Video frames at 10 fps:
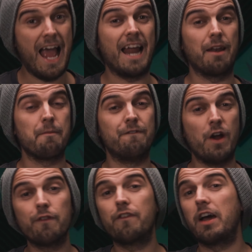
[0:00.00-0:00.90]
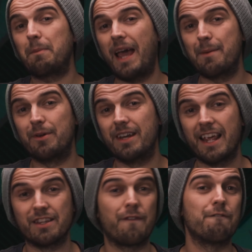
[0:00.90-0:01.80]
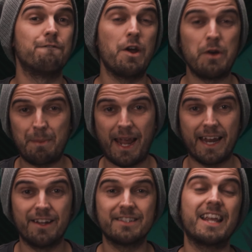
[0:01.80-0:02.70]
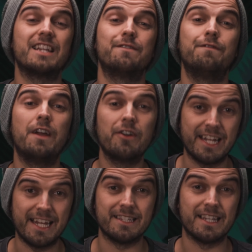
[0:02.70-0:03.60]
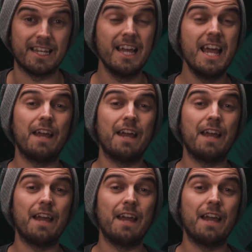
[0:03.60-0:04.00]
And verifying payment is very painless, it's very easy.